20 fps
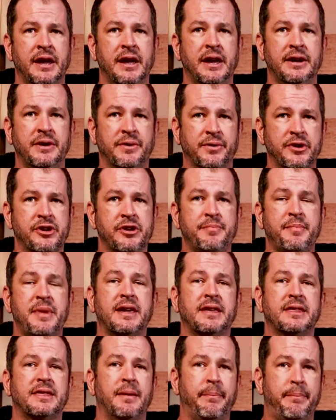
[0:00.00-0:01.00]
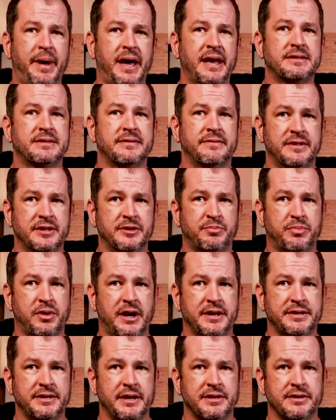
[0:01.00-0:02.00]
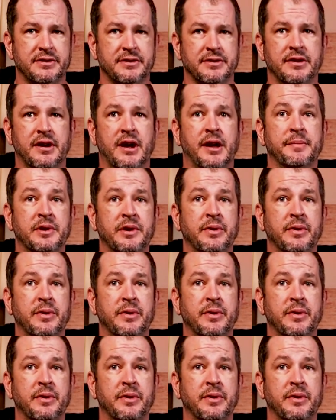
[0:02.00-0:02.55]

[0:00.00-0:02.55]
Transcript: In order to make the best of this processor, I'm